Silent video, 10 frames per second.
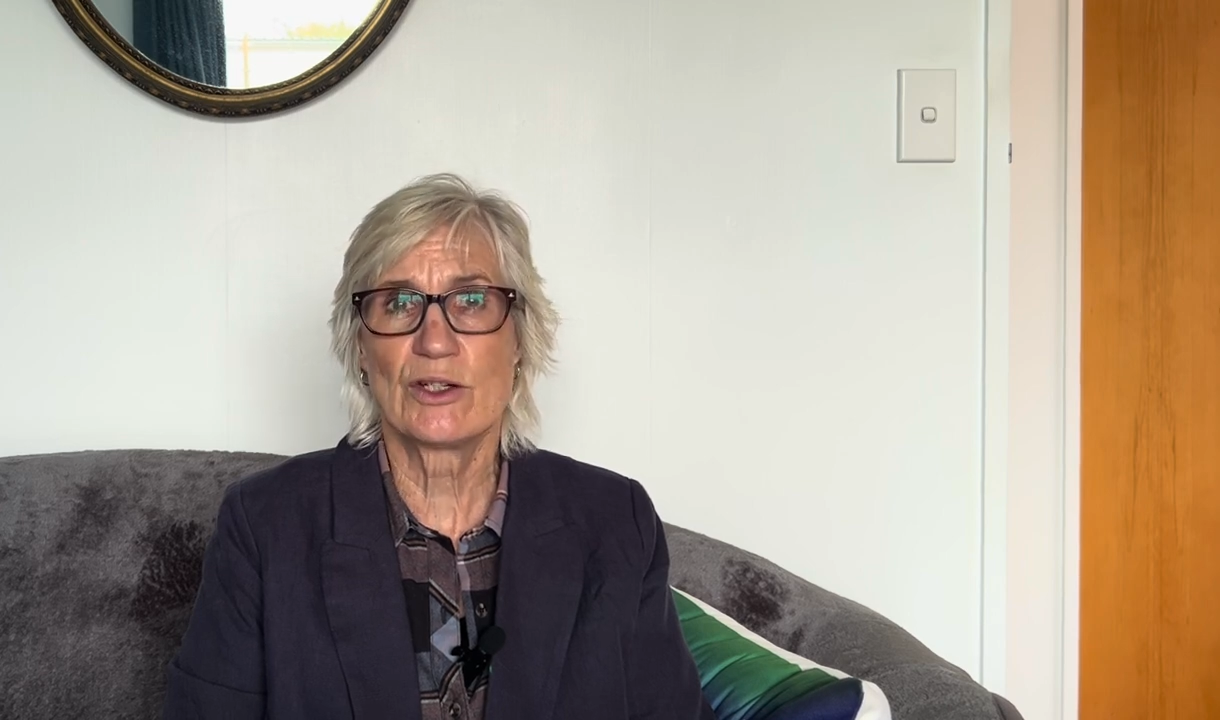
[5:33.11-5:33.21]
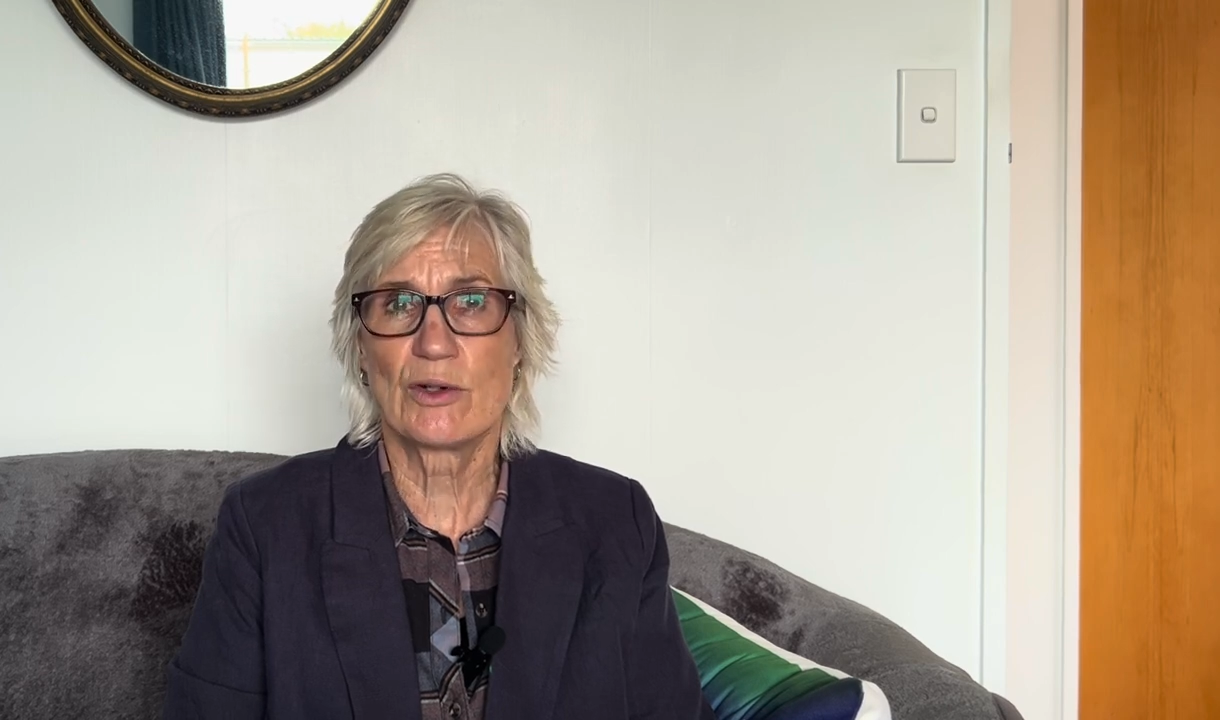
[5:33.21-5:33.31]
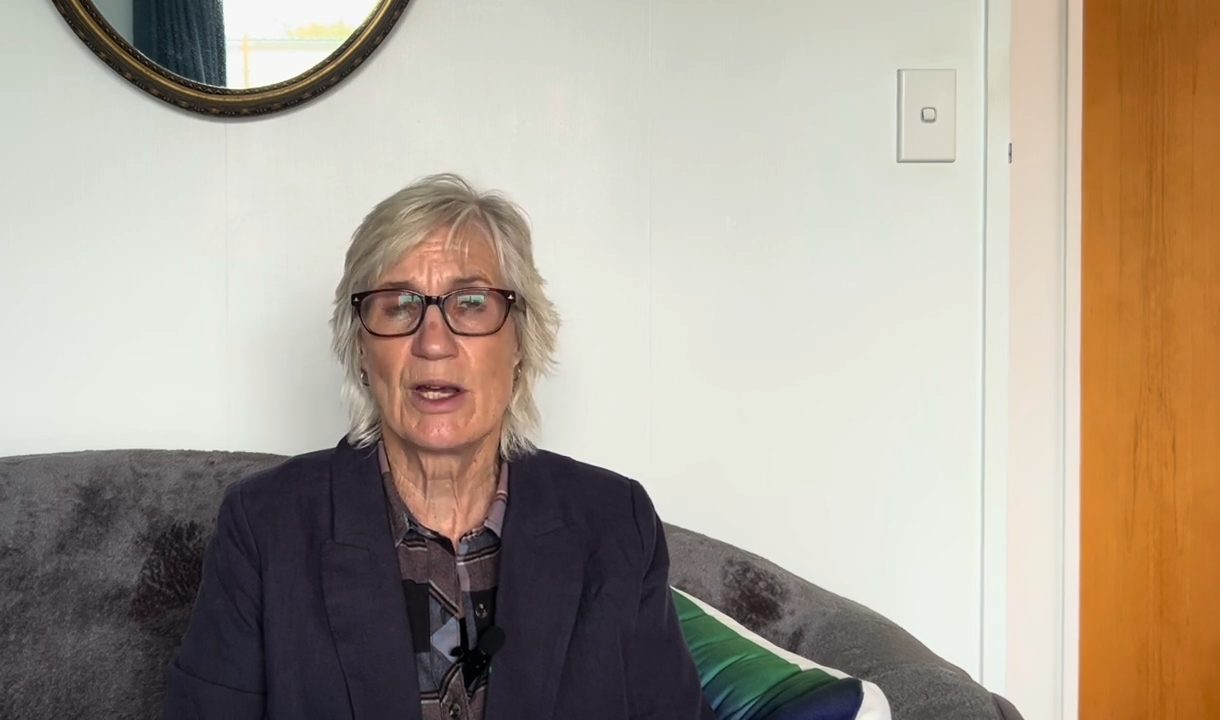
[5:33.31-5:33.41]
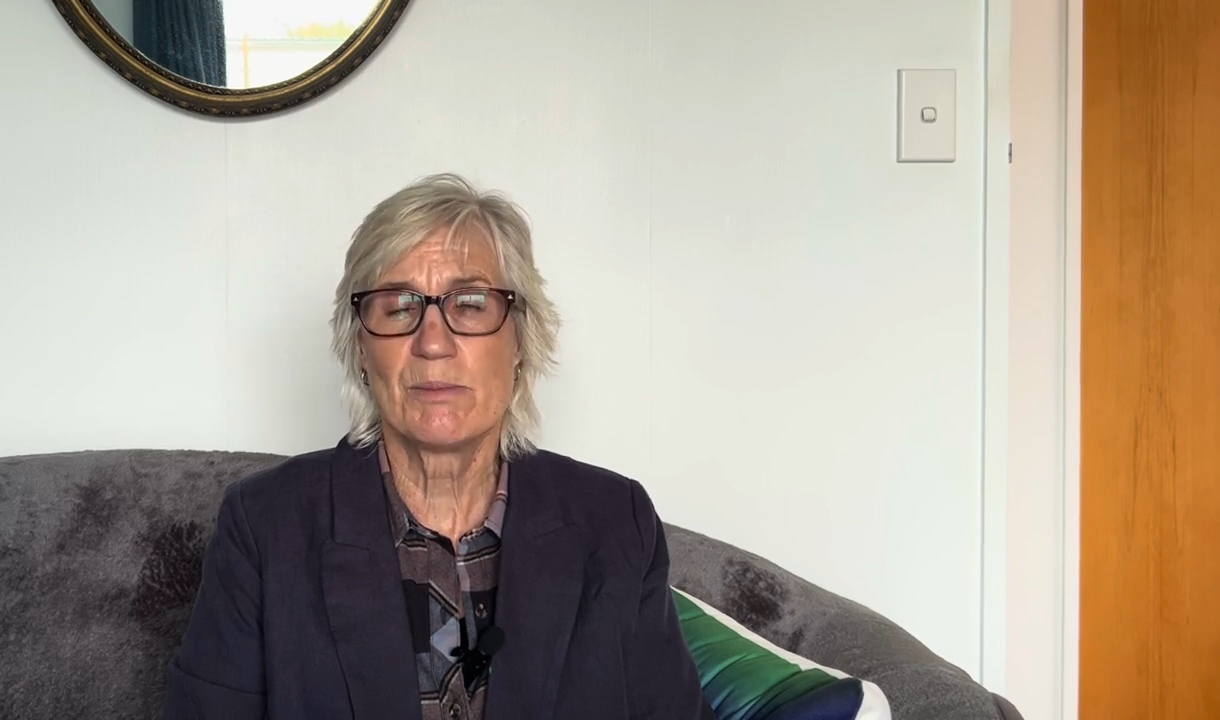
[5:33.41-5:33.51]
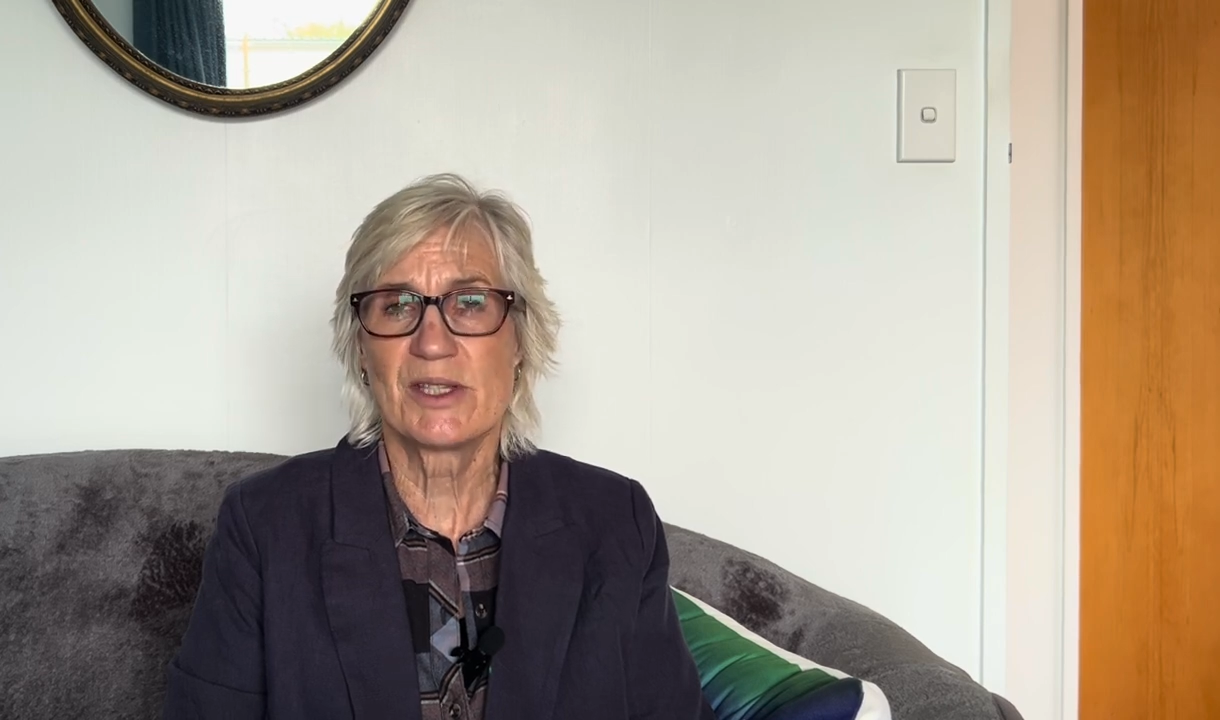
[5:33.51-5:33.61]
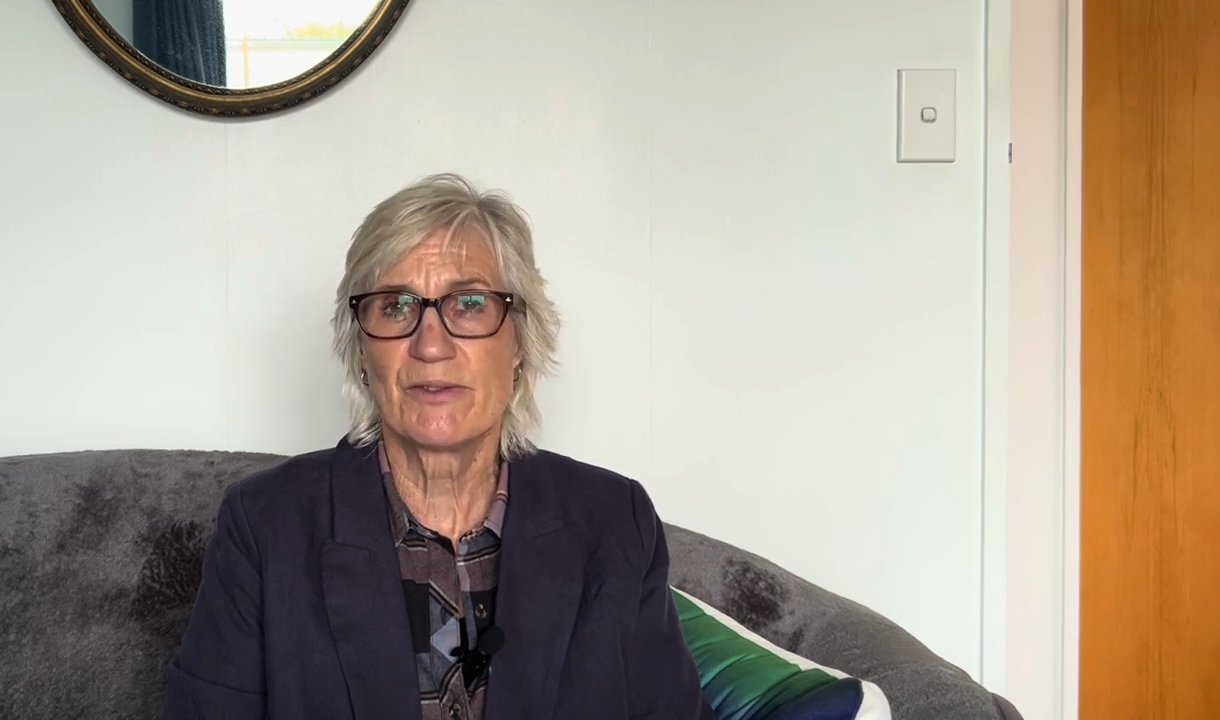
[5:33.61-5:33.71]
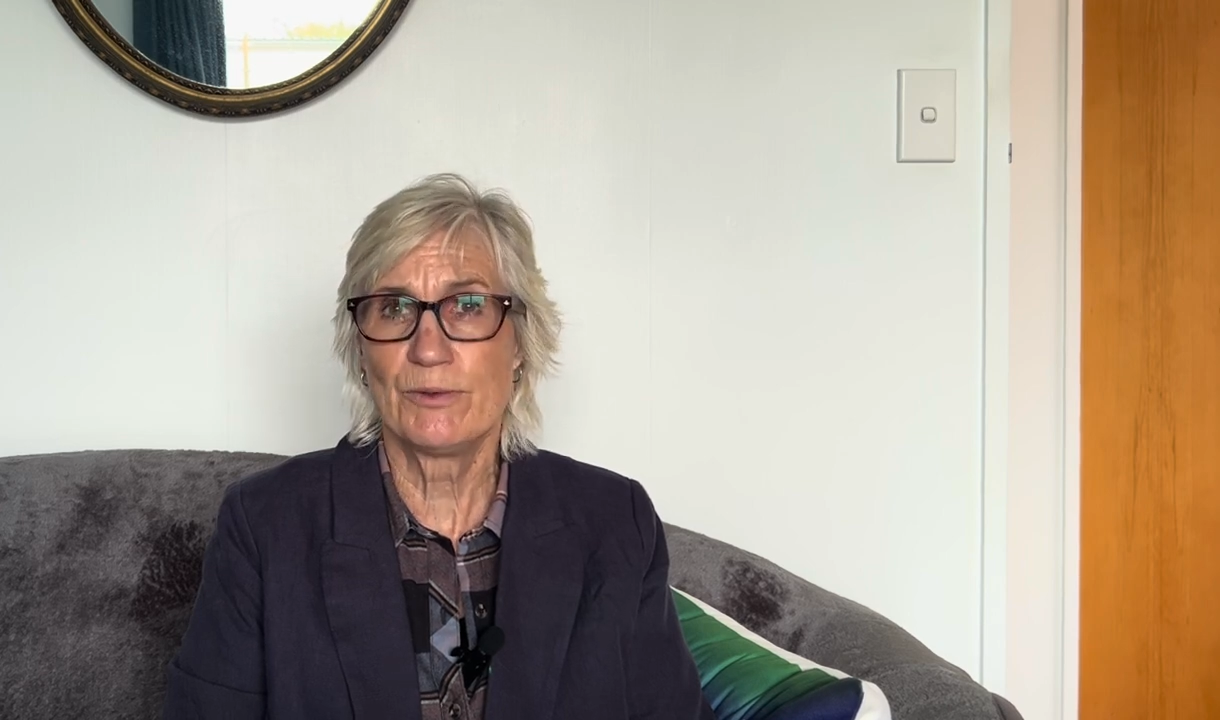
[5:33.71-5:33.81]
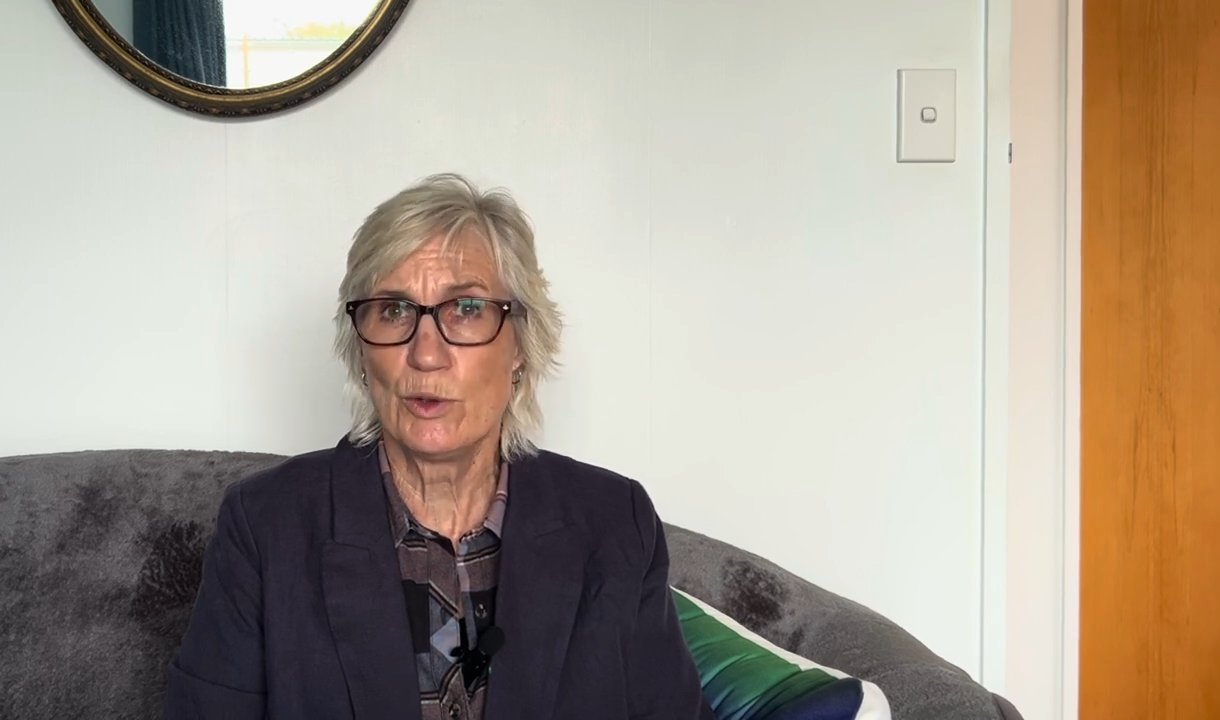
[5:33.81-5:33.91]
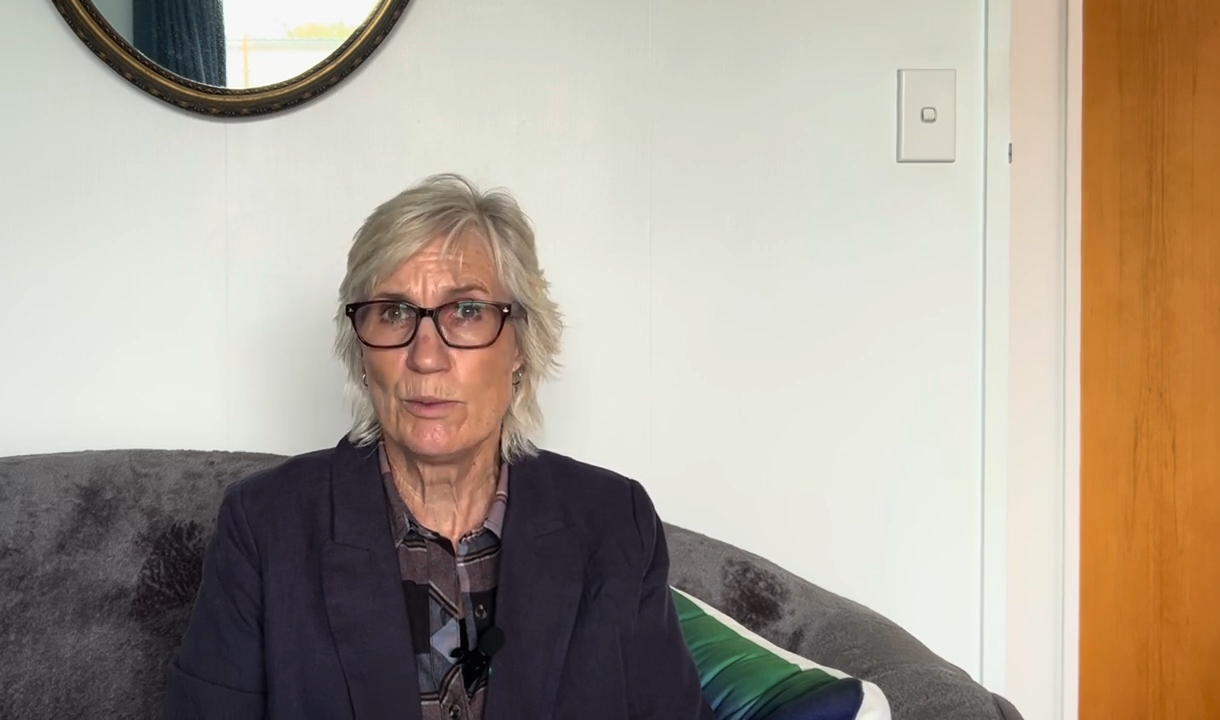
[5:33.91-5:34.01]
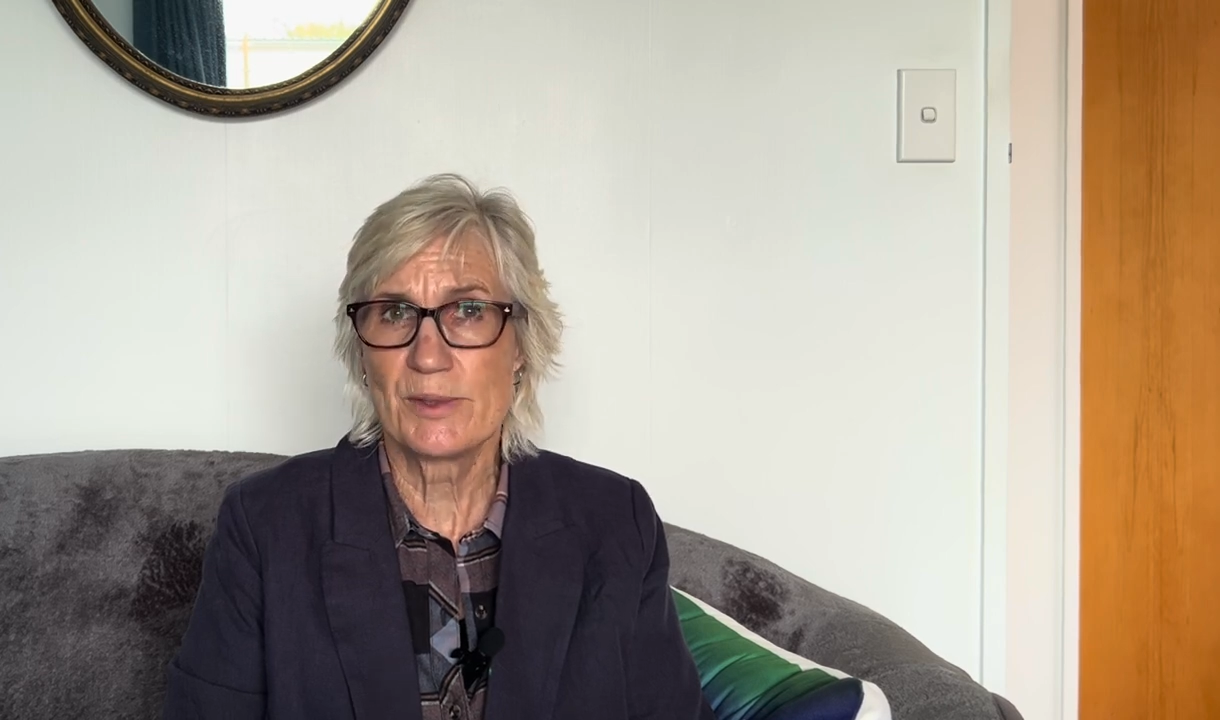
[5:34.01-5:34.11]

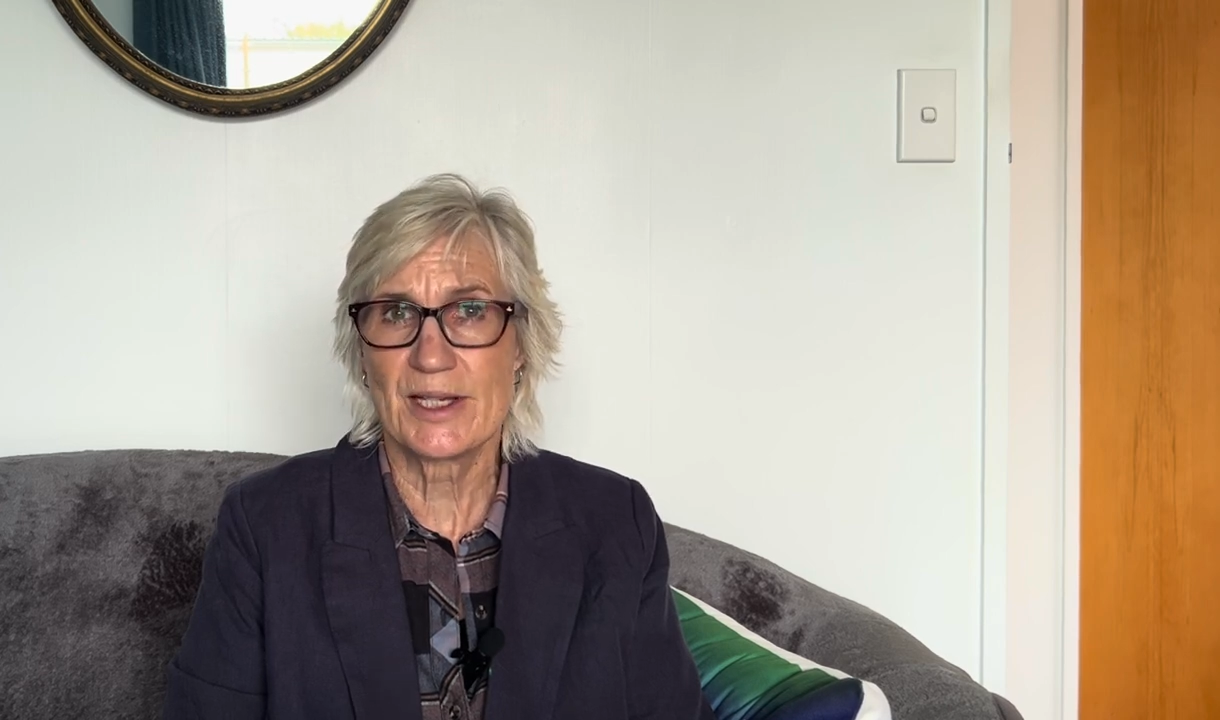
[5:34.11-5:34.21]
transforms